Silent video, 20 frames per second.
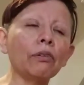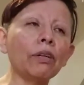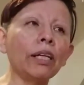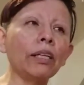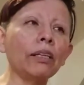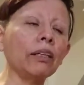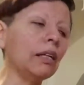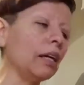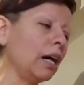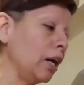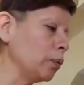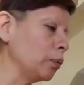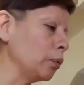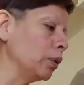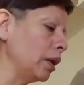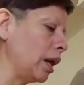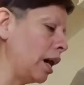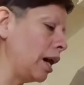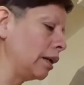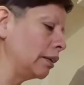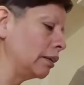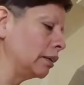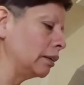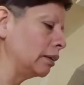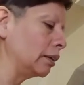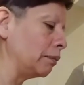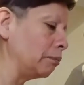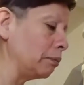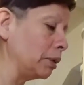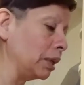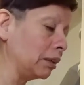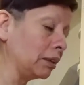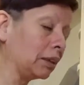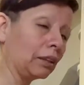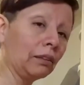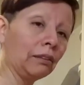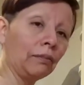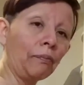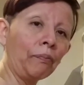ready, I will add the meat.